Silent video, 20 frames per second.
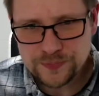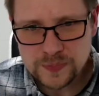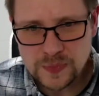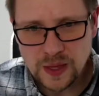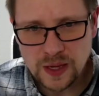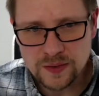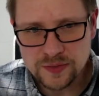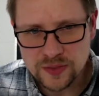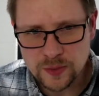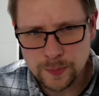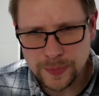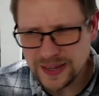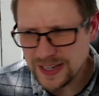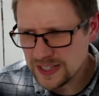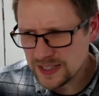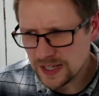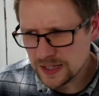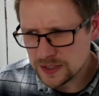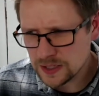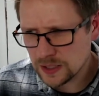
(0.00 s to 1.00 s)
if the base
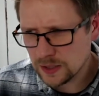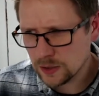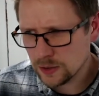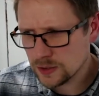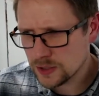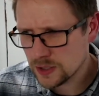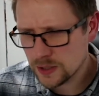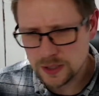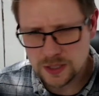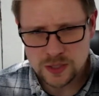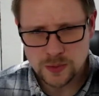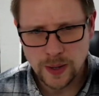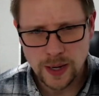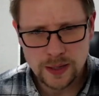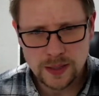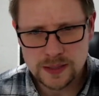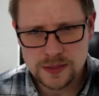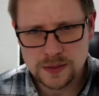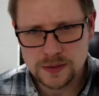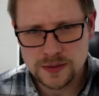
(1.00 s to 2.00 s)
has a glow to it as well.
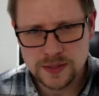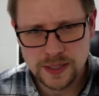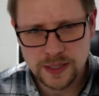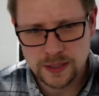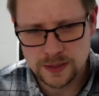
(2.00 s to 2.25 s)
I don't think it